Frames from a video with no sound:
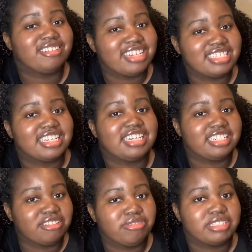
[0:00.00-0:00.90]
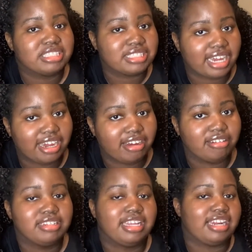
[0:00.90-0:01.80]
it's a different
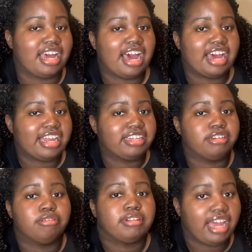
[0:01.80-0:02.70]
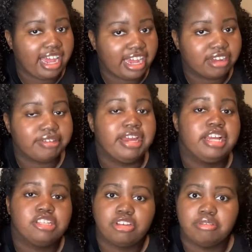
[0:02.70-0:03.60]
style that I don't have.
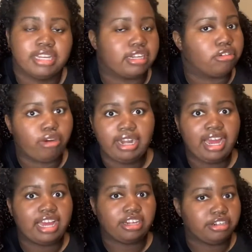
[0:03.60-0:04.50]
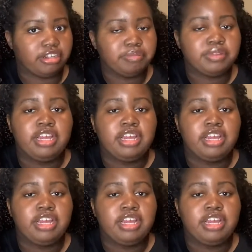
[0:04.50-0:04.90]
So I was like, why not, you know?